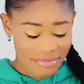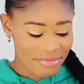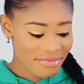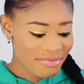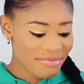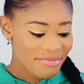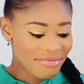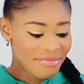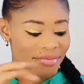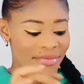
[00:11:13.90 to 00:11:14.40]

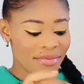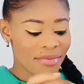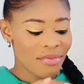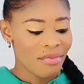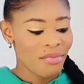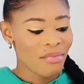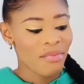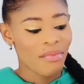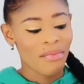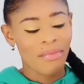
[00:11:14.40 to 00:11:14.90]

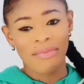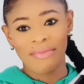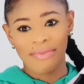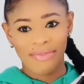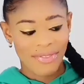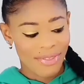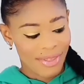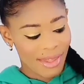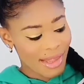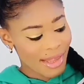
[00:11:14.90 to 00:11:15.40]

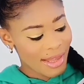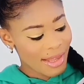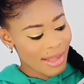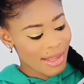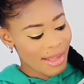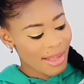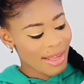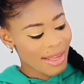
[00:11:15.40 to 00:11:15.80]
Nobody speaks.